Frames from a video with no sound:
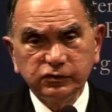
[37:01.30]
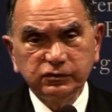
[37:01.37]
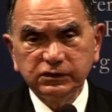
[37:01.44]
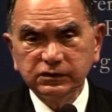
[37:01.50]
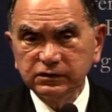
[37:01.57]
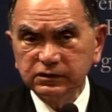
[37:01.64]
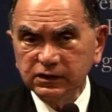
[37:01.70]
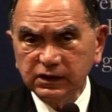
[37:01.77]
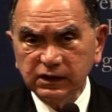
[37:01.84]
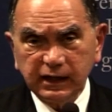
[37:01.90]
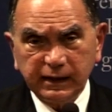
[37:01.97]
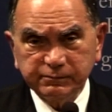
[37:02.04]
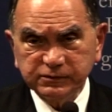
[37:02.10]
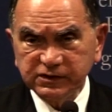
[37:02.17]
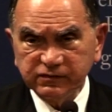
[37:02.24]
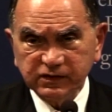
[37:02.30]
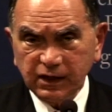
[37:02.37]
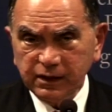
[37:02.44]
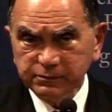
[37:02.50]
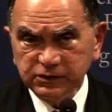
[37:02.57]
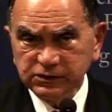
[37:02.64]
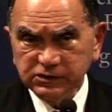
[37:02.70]
Union, the collapse of
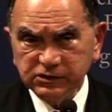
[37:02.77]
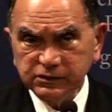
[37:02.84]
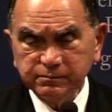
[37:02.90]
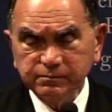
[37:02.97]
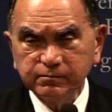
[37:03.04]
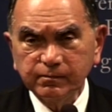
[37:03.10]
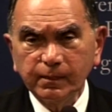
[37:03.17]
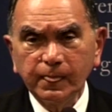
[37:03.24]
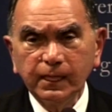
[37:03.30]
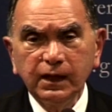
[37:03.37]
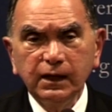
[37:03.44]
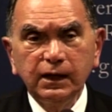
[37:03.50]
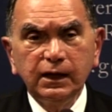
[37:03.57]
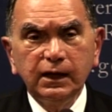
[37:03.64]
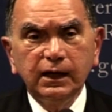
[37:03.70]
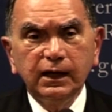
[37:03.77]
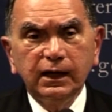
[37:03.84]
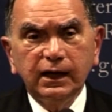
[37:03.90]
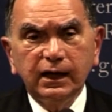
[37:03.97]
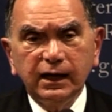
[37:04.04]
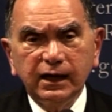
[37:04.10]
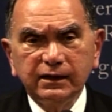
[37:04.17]
communism,
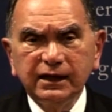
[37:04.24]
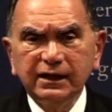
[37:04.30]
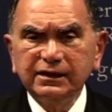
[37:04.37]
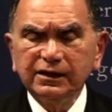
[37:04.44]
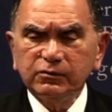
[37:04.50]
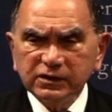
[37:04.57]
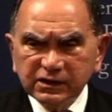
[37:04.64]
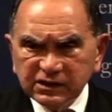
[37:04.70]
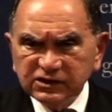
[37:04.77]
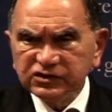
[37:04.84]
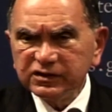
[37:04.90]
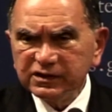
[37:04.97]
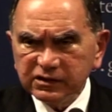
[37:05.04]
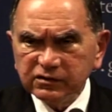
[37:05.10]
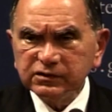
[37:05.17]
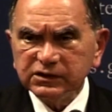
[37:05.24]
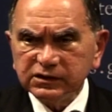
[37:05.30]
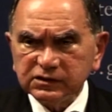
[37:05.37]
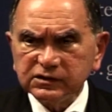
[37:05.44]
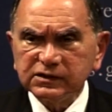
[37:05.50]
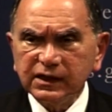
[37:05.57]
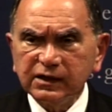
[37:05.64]
and then there were these
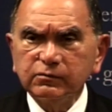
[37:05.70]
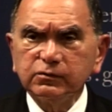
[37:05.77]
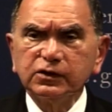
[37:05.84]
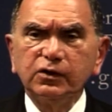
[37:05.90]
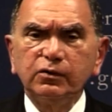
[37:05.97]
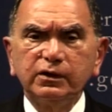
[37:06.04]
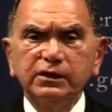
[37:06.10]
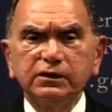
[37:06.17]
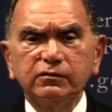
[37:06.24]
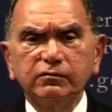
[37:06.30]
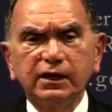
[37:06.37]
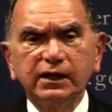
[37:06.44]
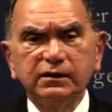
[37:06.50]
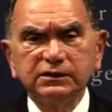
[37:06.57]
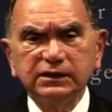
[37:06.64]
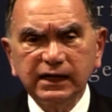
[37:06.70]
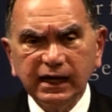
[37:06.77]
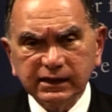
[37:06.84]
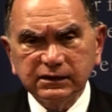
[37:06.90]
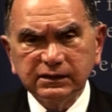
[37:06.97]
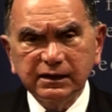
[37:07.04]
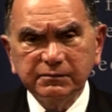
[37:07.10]
theories that were going around in
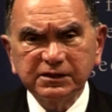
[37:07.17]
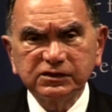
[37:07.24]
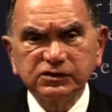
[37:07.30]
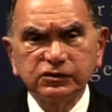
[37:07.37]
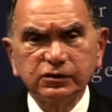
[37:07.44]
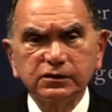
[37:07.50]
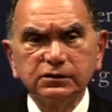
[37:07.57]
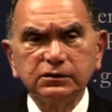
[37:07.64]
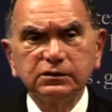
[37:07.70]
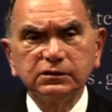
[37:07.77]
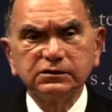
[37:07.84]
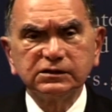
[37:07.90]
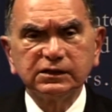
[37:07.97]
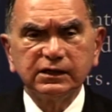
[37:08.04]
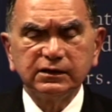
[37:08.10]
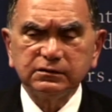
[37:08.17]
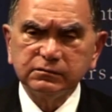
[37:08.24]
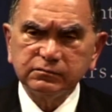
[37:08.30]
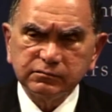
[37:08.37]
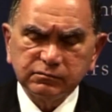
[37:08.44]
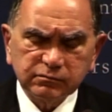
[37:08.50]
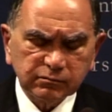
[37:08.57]
academic circles
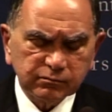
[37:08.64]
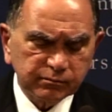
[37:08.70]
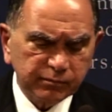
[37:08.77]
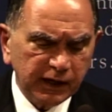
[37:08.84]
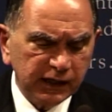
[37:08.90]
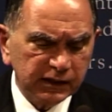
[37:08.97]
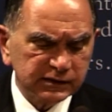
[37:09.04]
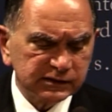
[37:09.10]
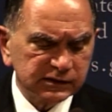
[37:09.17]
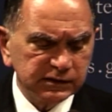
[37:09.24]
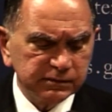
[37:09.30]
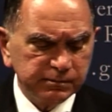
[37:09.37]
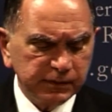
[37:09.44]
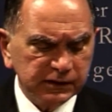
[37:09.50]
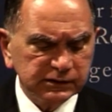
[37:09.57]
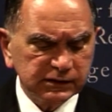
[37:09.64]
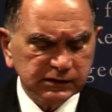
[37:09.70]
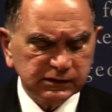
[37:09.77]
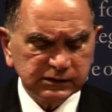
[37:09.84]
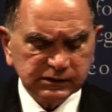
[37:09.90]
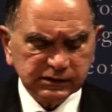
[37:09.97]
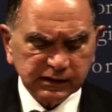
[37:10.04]
and policy
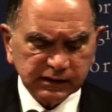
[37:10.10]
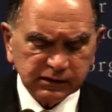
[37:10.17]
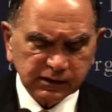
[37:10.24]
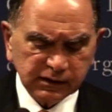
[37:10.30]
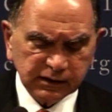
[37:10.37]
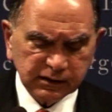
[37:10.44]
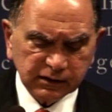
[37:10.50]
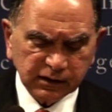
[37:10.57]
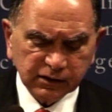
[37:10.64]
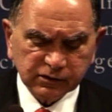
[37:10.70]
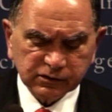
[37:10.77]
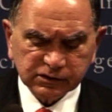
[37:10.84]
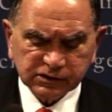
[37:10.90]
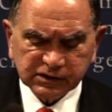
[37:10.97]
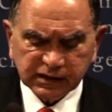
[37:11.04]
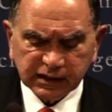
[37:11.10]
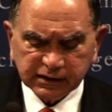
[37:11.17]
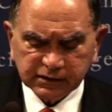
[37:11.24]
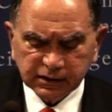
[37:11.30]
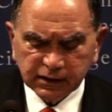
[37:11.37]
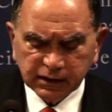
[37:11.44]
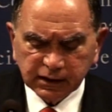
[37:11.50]
pundits and others that